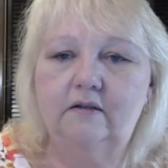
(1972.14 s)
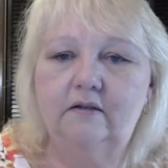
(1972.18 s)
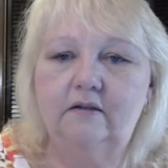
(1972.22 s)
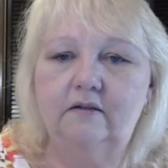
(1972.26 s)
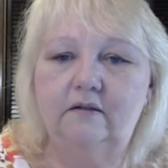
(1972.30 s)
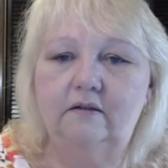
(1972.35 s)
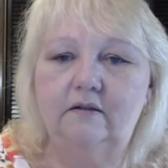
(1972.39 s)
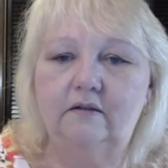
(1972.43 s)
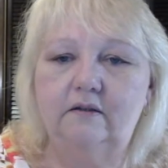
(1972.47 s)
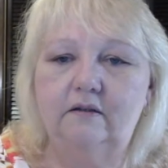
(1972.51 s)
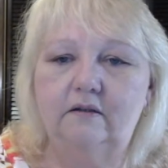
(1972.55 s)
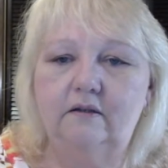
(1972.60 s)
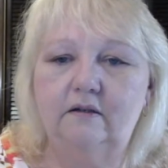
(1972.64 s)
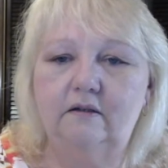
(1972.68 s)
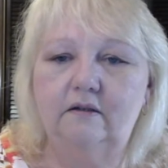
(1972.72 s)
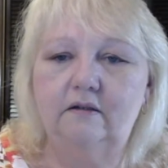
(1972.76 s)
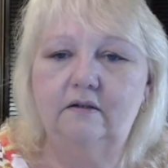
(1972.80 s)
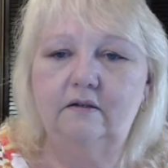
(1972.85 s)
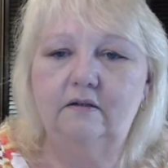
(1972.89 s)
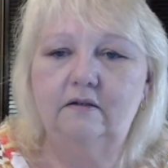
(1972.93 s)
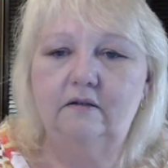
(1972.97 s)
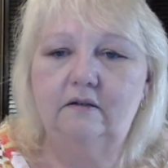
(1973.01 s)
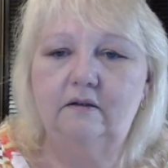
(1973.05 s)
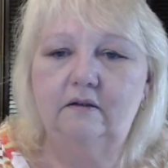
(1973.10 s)
Ugh,
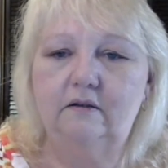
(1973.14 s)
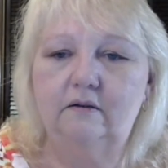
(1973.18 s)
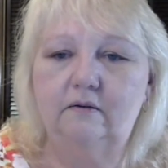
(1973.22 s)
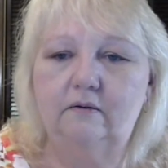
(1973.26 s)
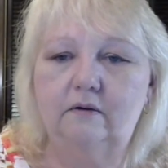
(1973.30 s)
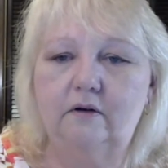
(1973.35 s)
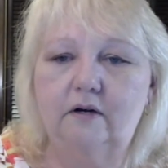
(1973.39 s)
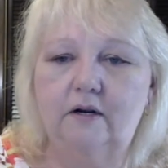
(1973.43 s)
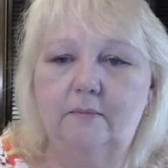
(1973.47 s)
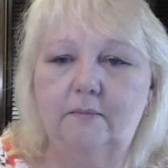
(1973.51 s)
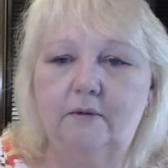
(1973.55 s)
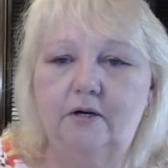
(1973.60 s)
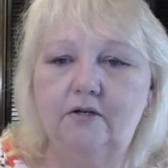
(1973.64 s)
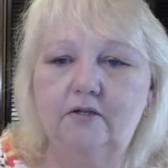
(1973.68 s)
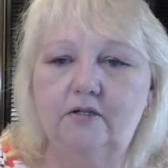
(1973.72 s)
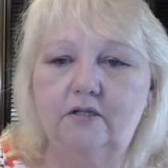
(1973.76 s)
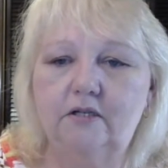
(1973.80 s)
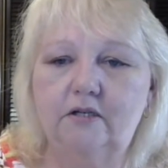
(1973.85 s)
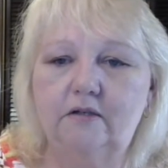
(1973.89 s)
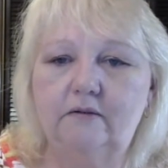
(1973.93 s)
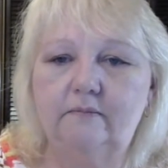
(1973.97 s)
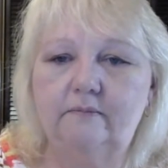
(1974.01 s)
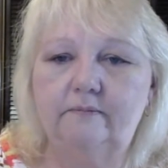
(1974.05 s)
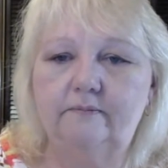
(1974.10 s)
Lord have
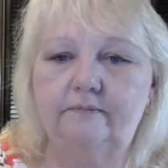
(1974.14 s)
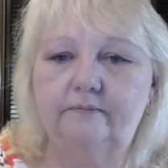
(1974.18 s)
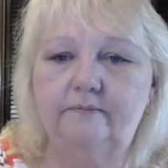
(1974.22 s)
mercy.